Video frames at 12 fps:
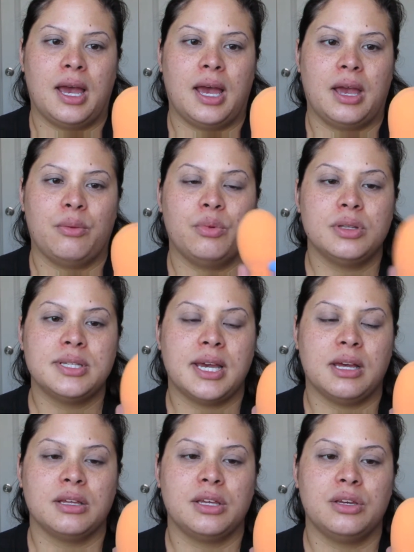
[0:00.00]
I will
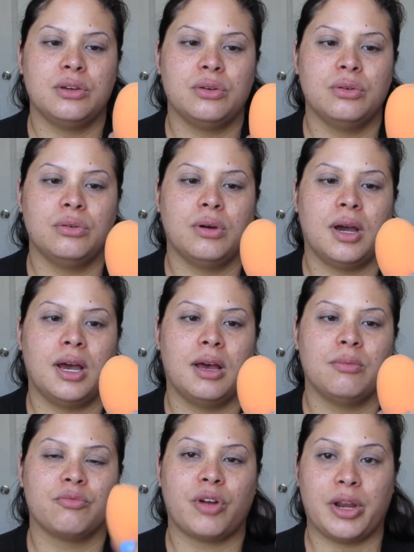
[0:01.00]
tell you
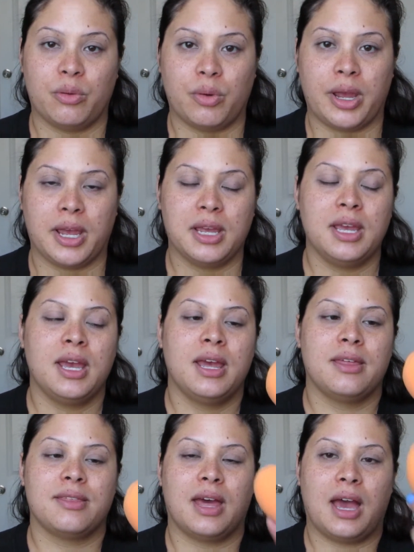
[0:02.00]
right away
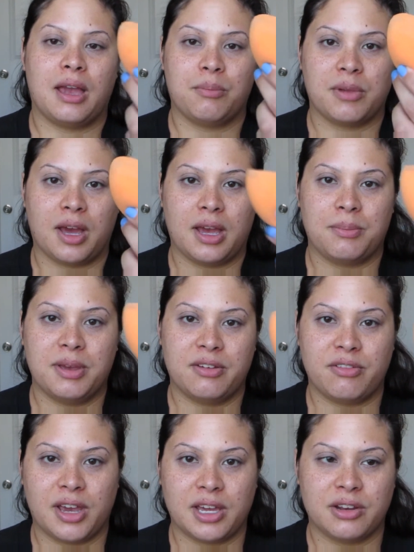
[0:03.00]
that I'm not a big
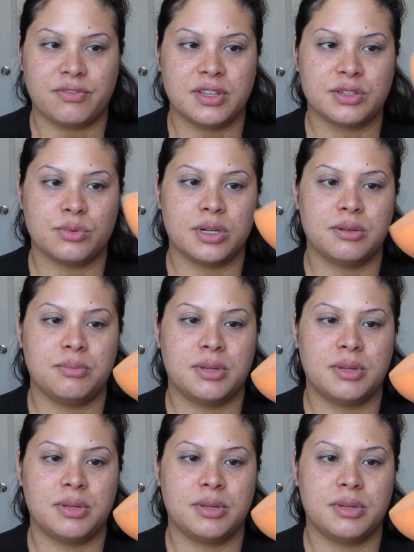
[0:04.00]
fan of this one